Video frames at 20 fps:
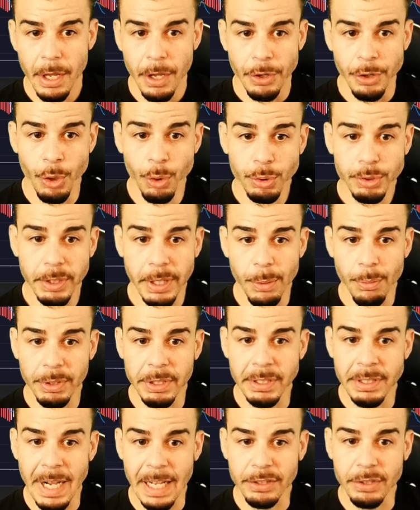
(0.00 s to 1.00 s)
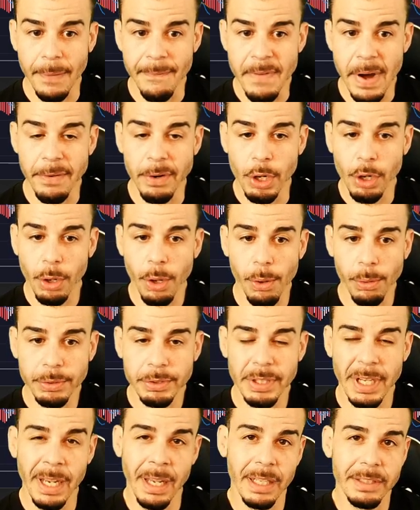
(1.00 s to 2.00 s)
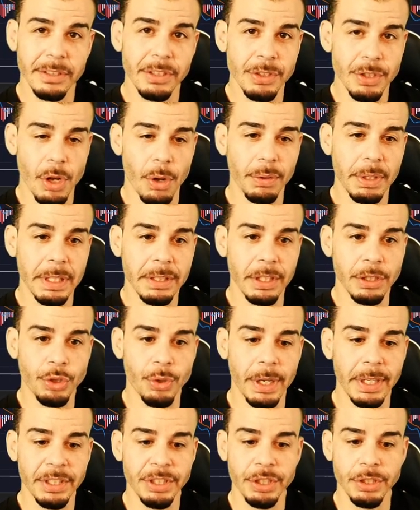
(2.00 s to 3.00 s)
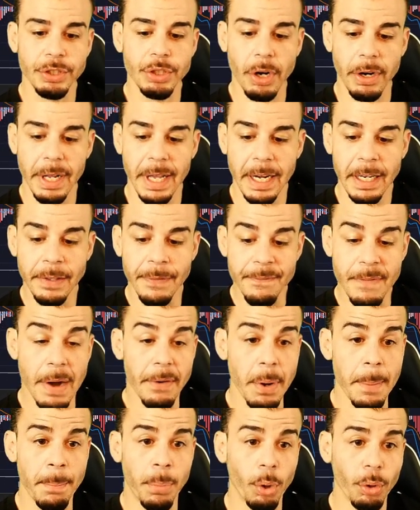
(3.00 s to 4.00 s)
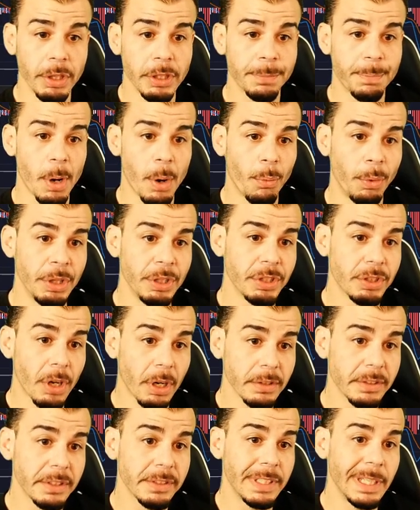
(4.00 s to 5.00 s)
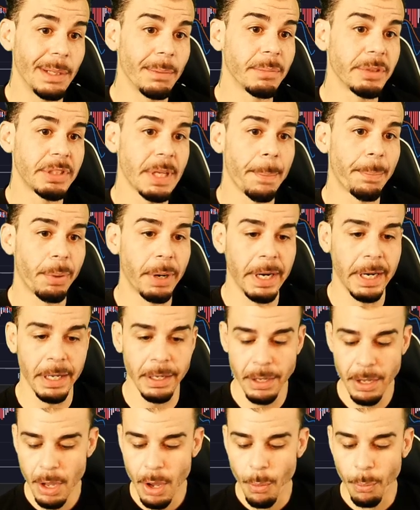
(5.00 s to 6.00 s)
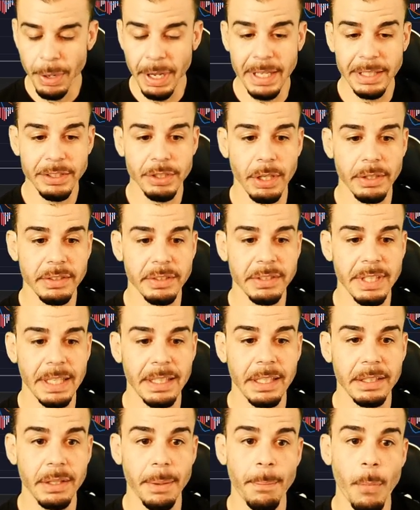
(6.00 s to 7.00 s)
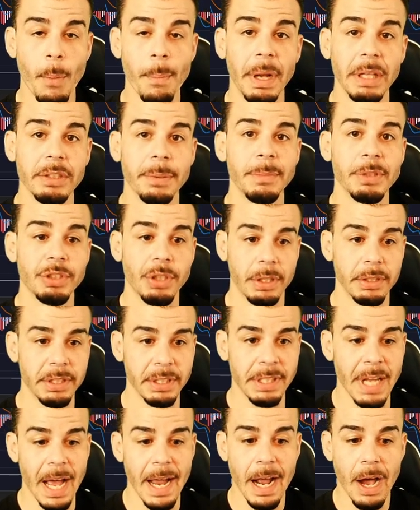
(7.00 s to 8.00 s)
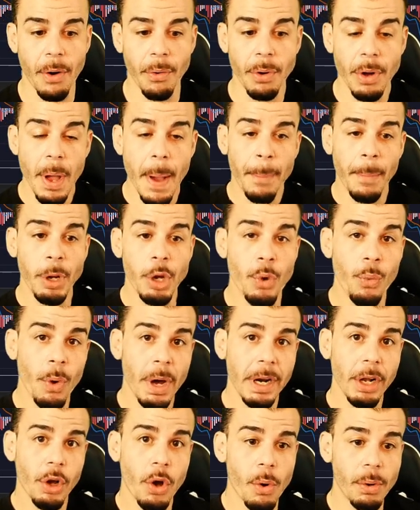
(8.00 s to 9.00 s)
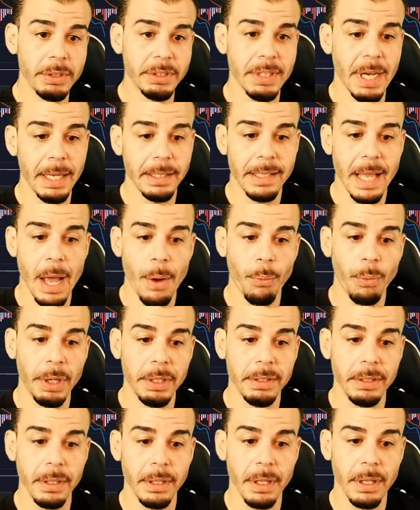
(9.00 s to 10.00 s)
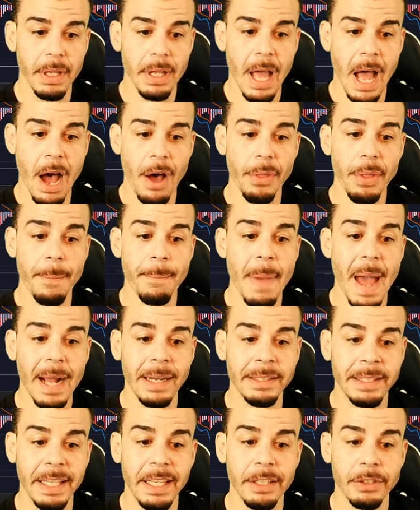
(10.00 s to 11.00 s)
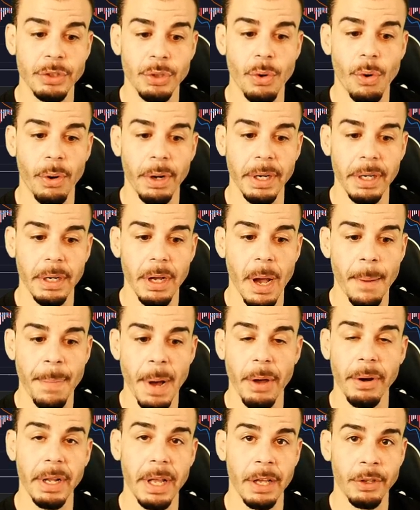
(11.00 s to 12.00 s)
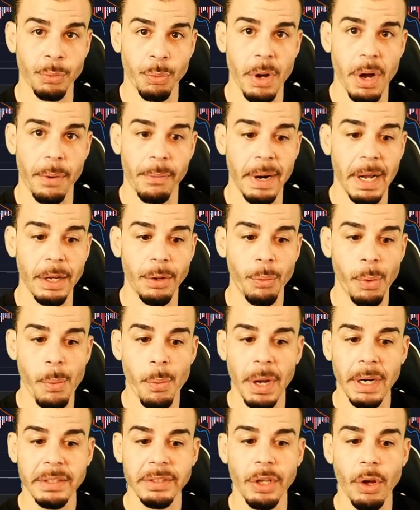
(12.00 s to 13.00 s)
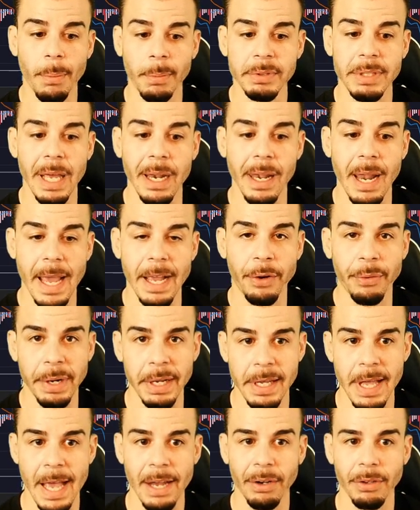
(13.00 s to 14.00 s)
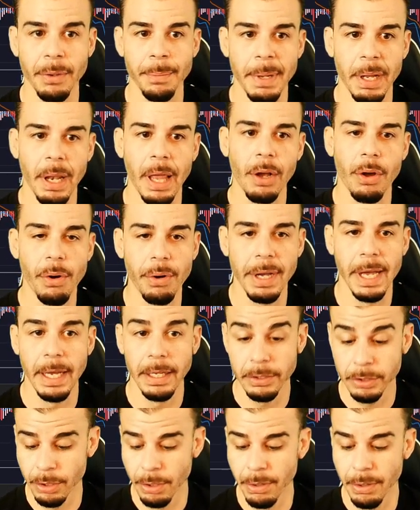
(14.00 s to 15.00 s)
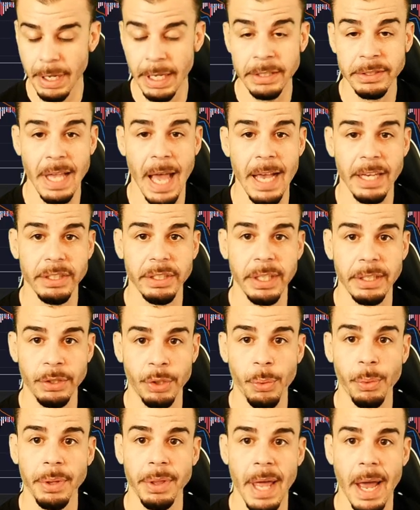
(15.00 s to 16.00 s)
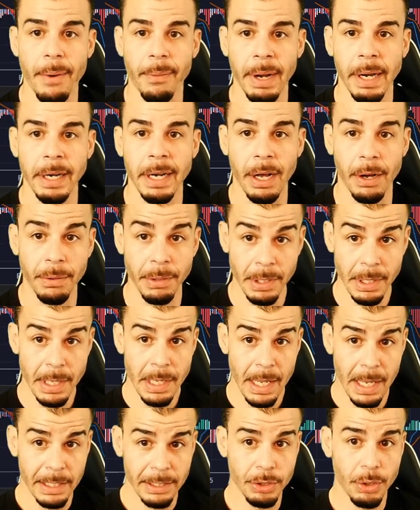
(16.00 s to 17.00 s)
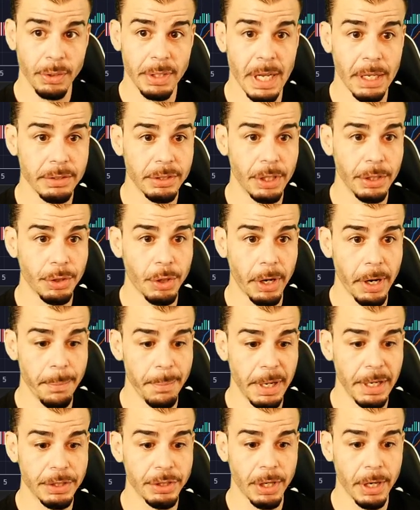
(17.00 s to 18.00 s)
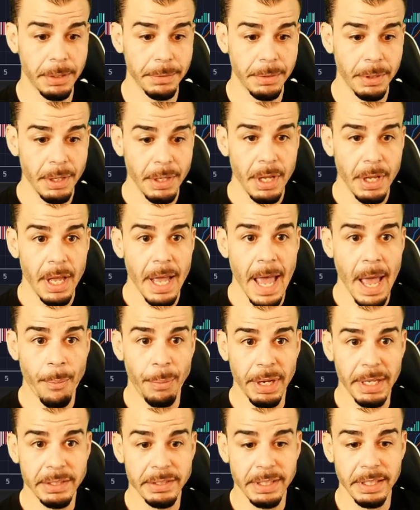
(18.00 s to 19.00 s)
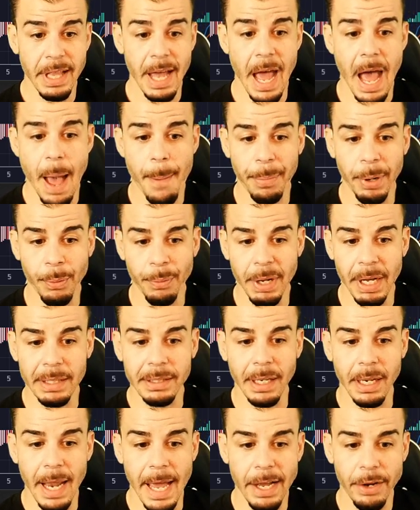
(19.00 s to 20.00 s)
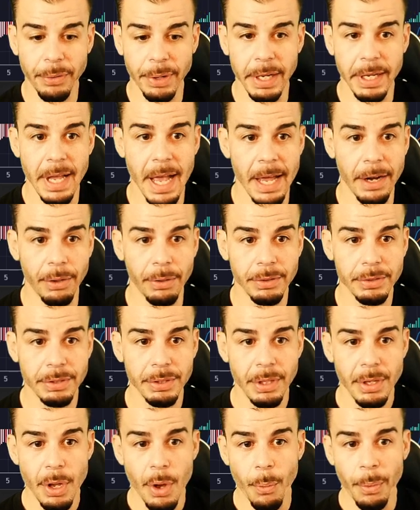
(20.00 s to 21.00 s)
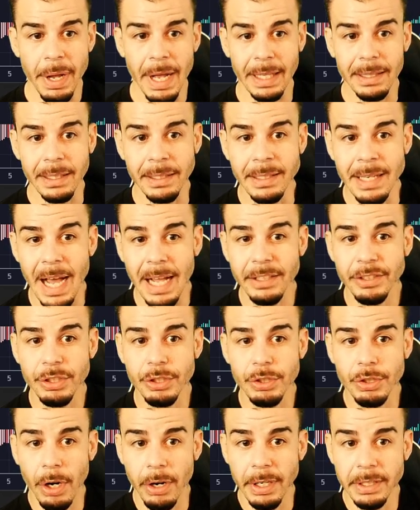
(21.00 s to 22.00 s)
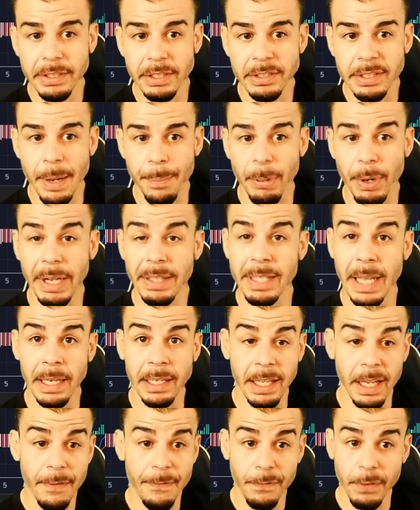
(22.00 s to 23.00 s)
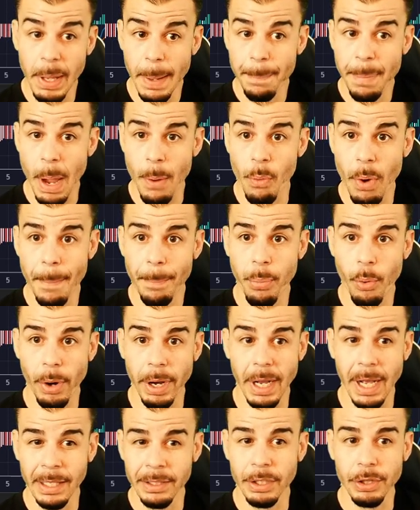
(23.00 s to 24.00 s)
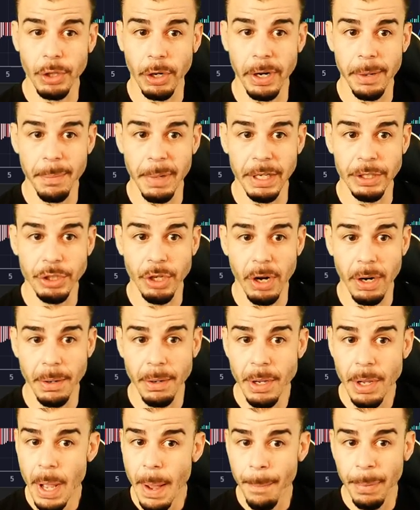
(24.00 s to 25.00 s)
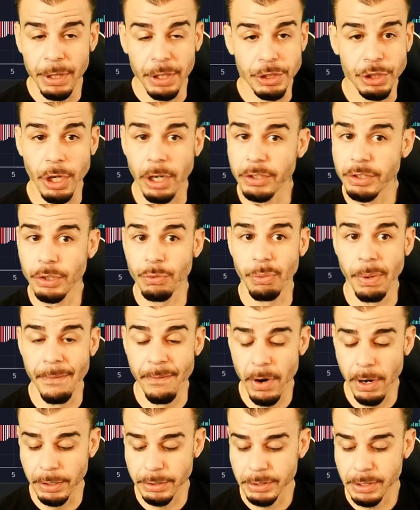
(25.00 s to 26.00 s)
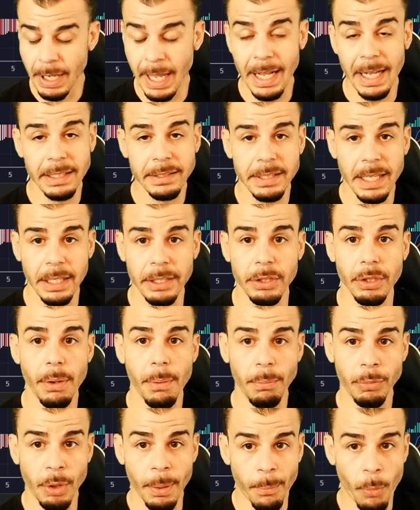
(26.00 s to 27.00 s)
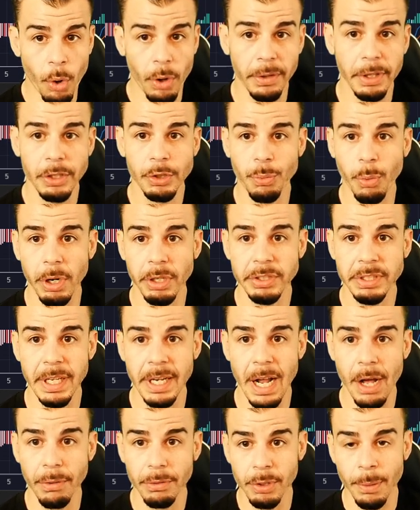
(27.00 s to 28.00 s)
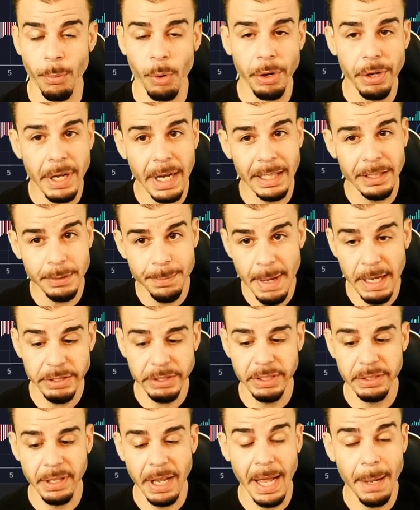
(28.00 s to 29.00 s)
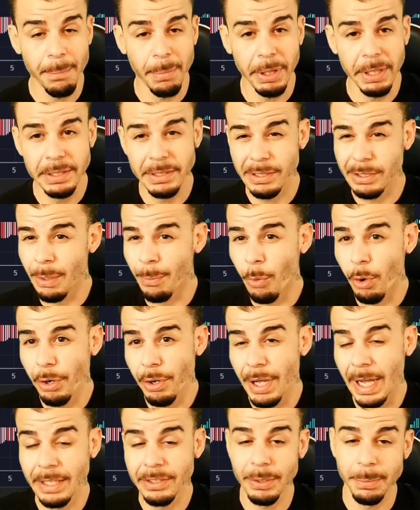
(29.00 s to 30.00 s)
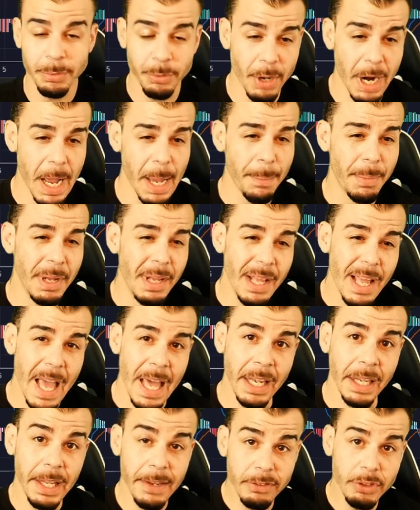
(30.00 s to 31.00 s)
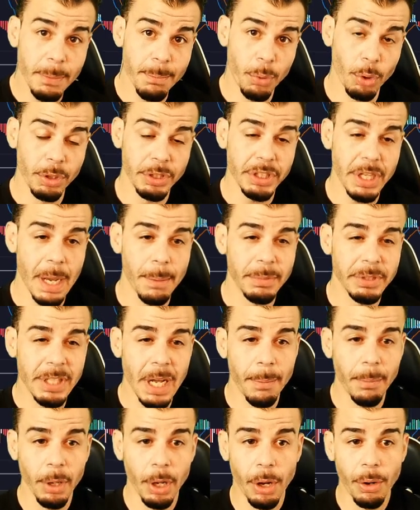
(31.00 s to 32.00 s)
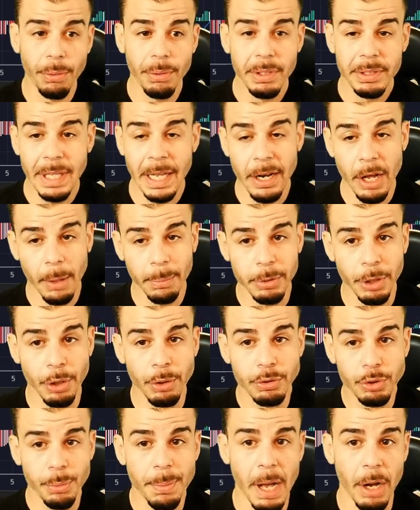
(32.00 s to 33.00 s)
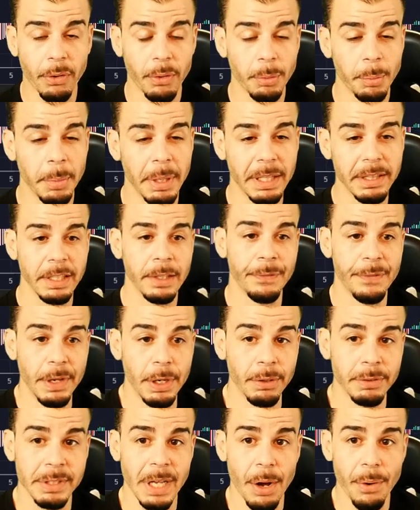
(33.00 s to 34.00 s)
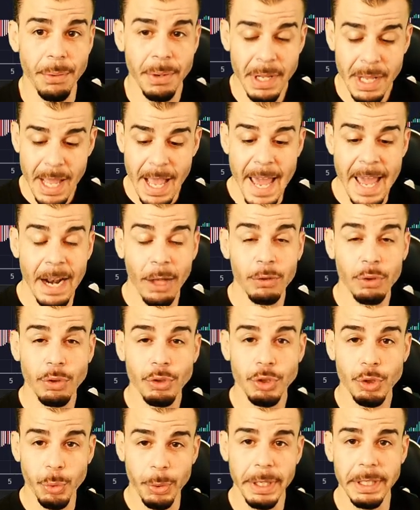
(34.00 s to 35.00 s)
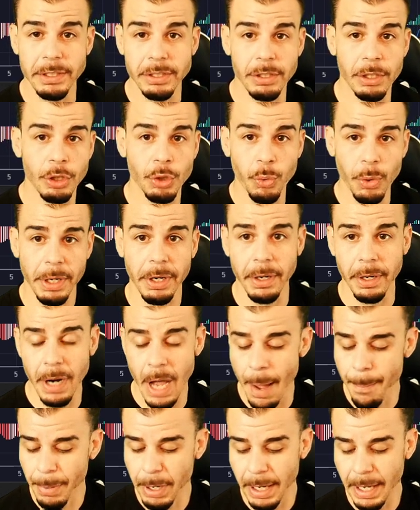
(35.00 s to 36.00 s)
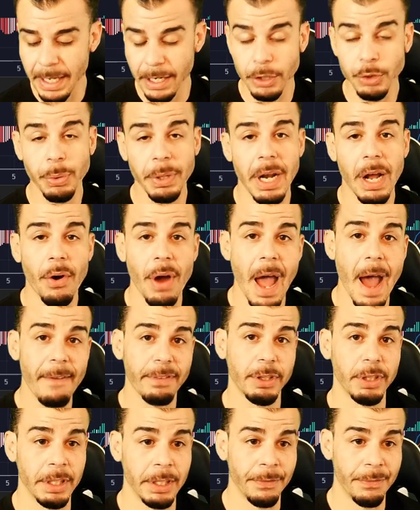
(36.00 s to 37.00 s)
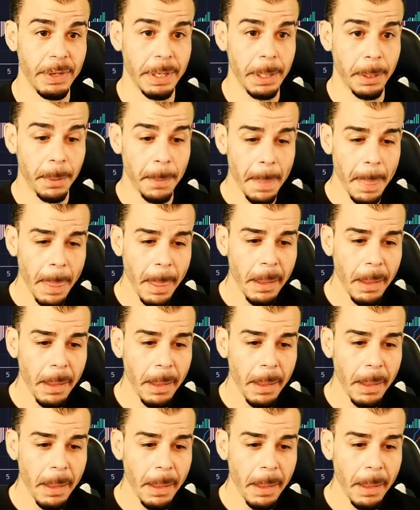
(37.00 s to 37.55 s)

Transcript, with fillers: Usually when the dots are very close, it lets us know that the trend is just starting and is very bullish. But when you start to see them separating, we can start to say that the momentum is starting to die out. But you want to coincide that with how the MACD is going about it as well, right? We want to see almost that light green candle to be like, okay, so it's actually doing that right now. Let's go down to the 30 minute chart and we can see that happening. We got the light green candles. We got the dots starting to separate. They did flip at one point on the 30 minute chart, but the chart just reversed. Like I said, the more these words get out, the more you guys smash these like buttons, the more you guys subscribe and leave some bullish comments down below that'll help the YouTube algorithm get these videos out. And on those tweets, the Twitter, I'm going to get a tweet out after this video.